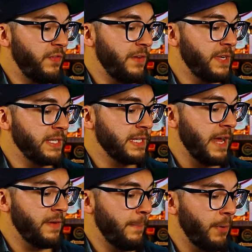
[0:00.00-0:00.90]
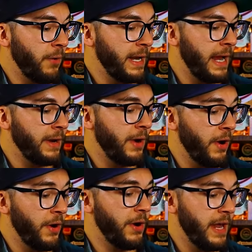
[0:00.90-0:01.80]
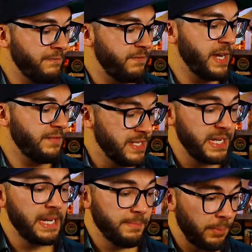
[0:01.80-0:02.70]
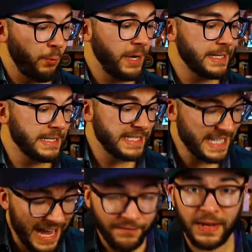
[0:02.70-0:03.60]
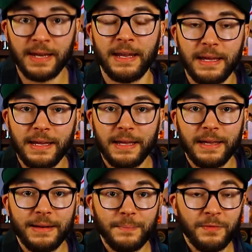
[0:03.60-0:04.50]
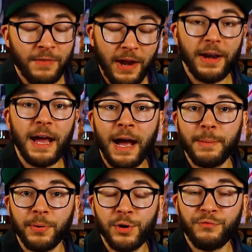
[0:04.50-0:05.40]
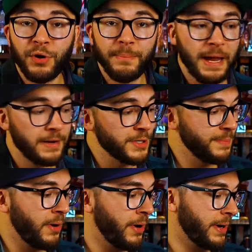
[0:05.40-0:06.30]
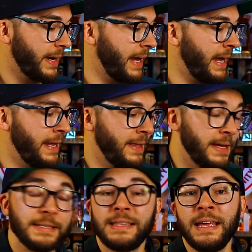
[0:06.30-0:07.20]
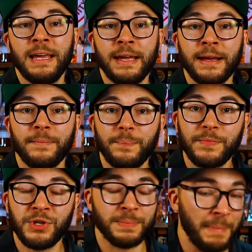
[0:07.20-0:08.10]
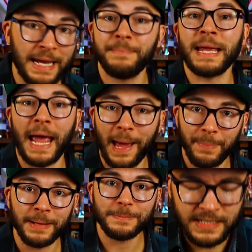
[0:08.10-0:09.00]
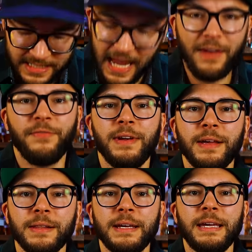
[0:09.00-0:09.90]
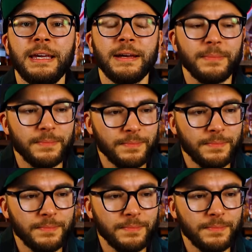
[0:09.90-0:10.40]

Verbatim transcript: 57.8, 115.7. Very high proof for a Maker's Mark in this thing just made me happy. Definitely